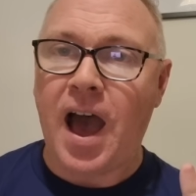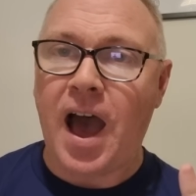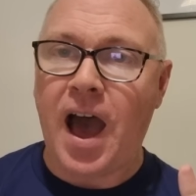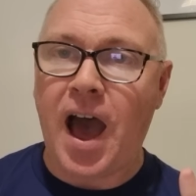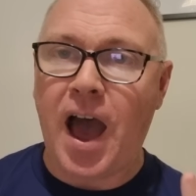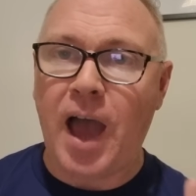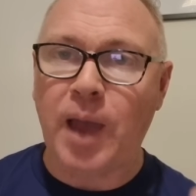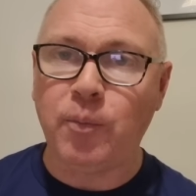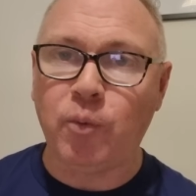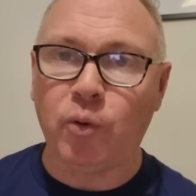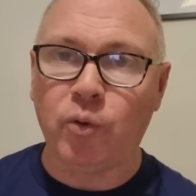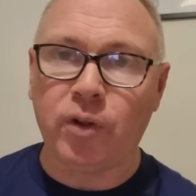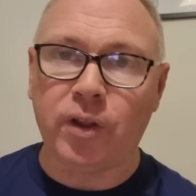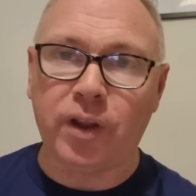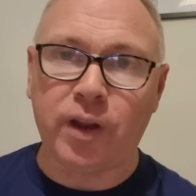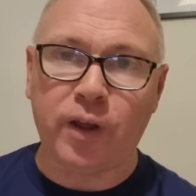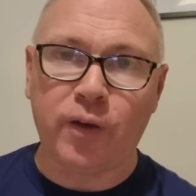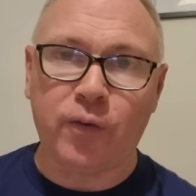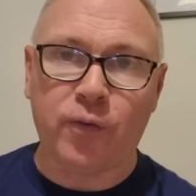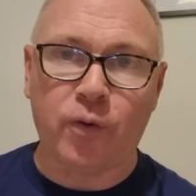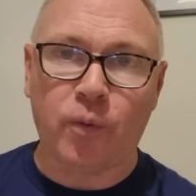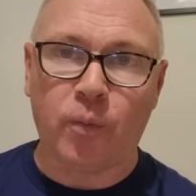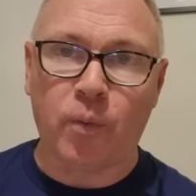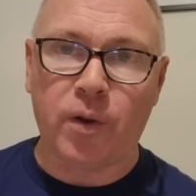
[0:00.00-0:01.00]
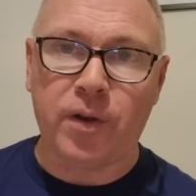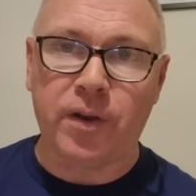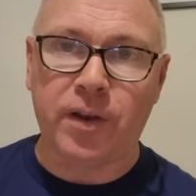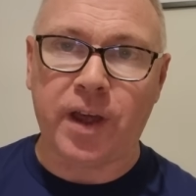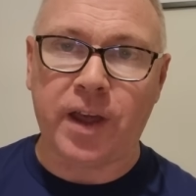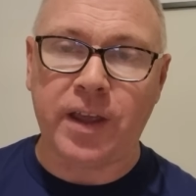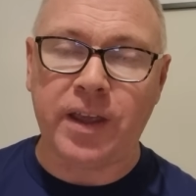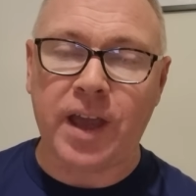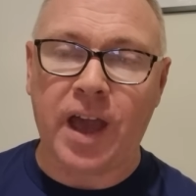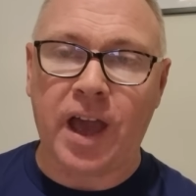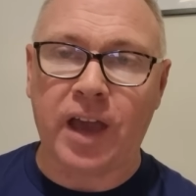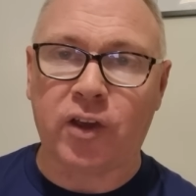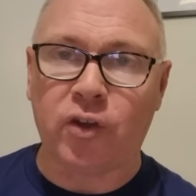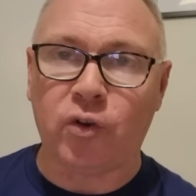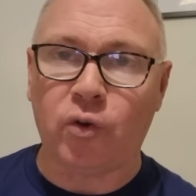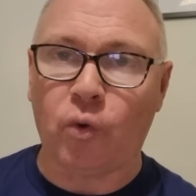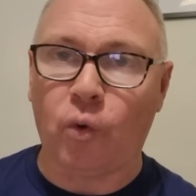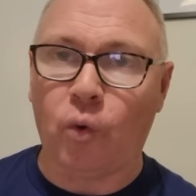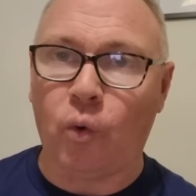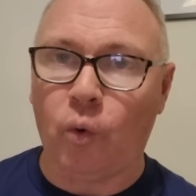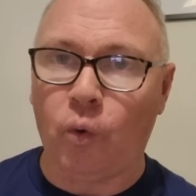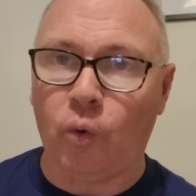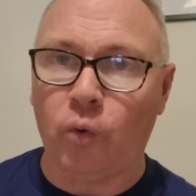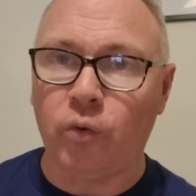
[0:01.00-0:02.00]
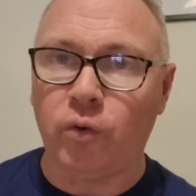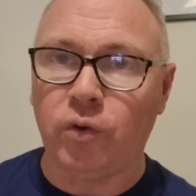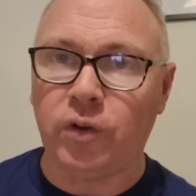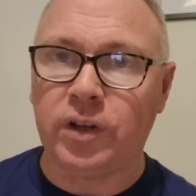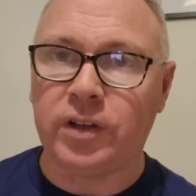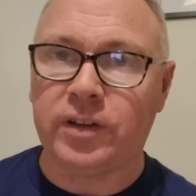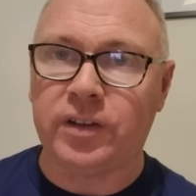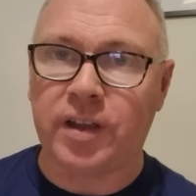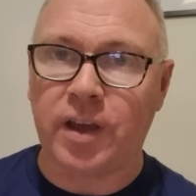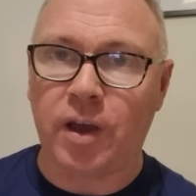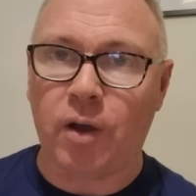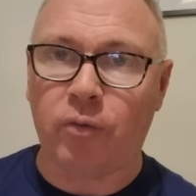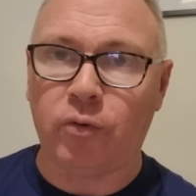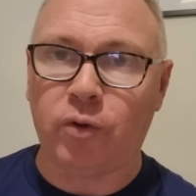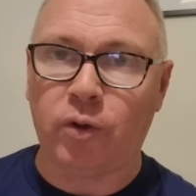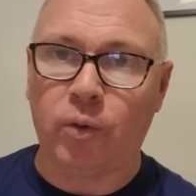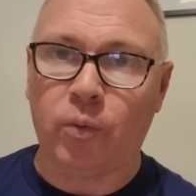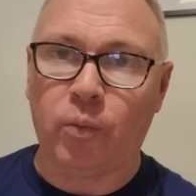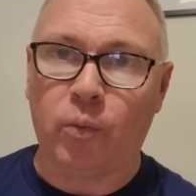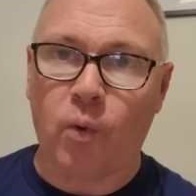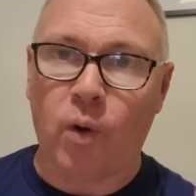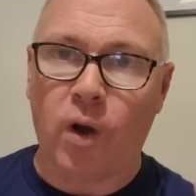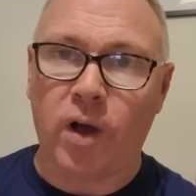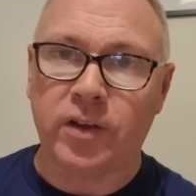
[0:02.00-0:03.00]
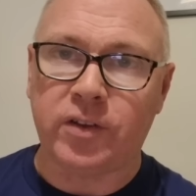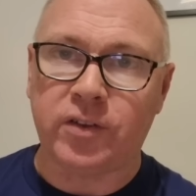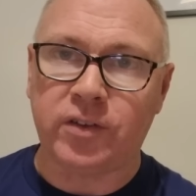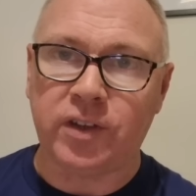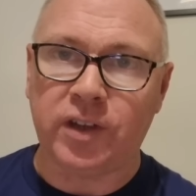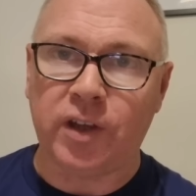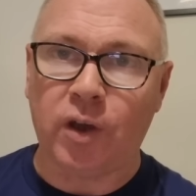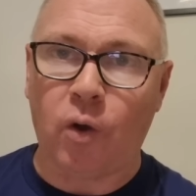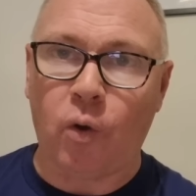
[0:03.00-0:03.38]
I'm only there for one night. I can only tell you what I see.